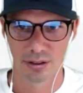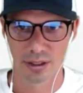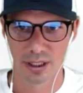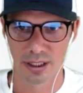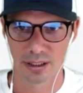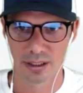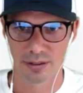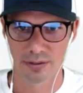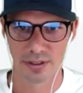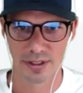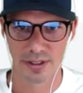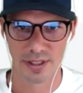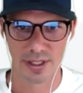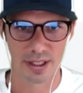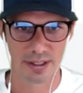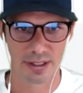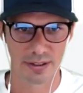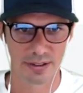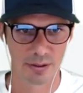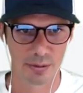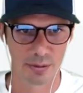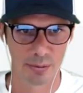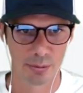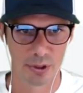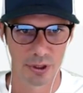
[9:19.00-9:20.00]
High level
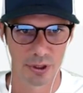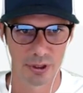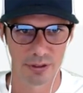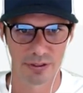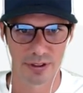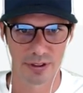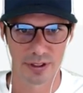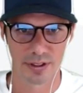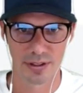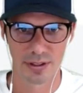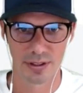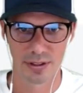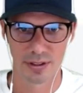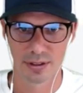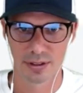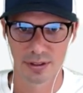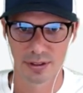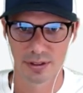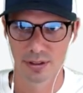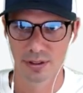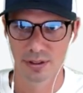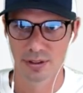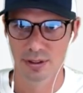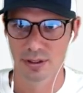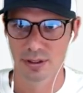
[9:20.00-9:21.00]
test, perfect.
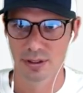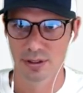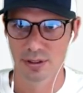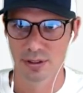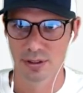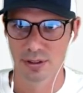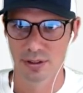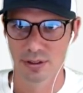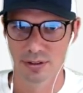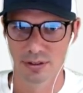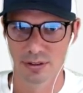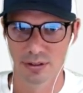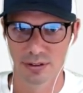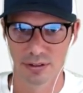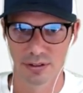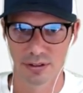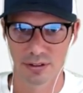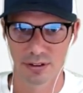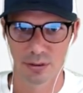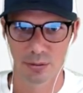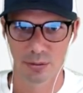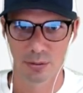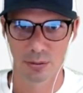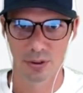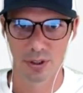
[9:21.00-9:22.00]

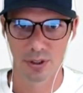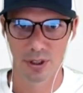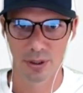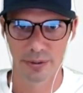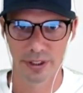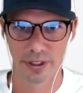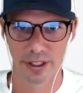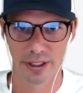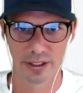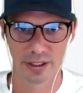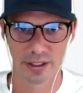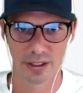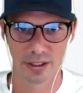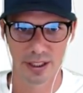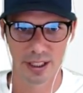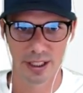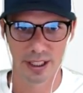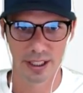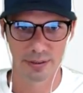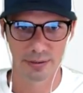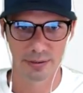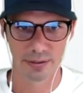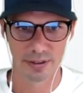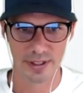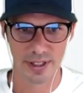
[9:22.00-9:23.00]
So we'll come down here to
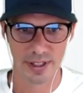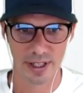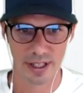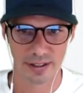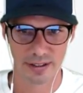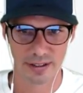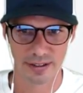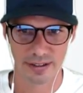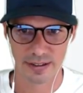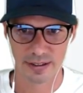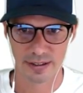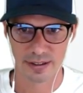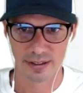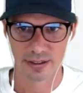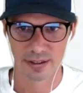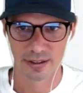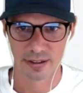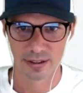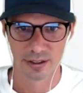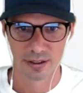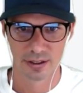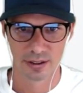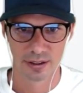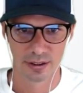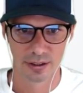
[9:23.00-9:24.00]
high level test,
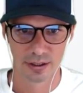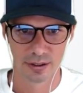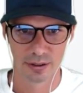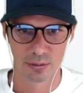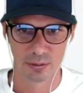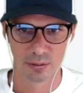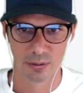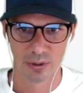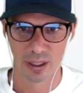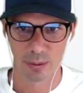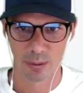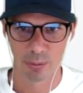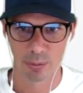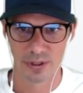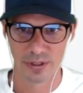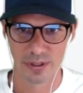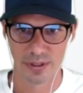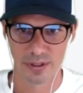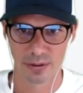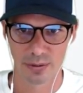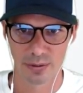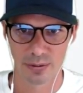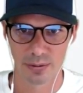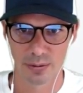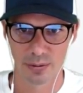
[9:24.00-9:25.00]
hop
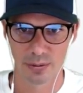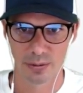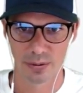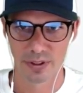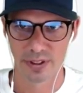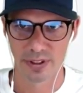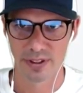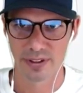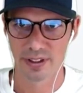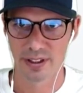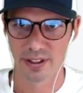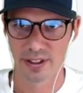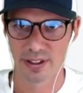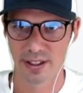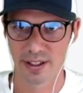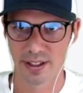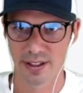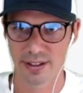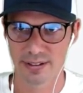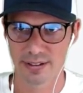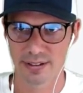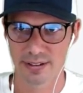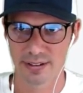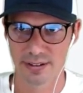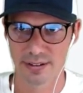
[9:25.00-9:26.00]
into the
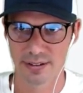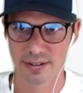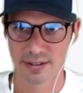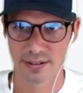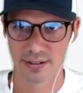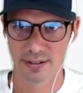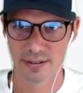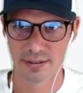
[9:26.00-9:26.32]
DNS,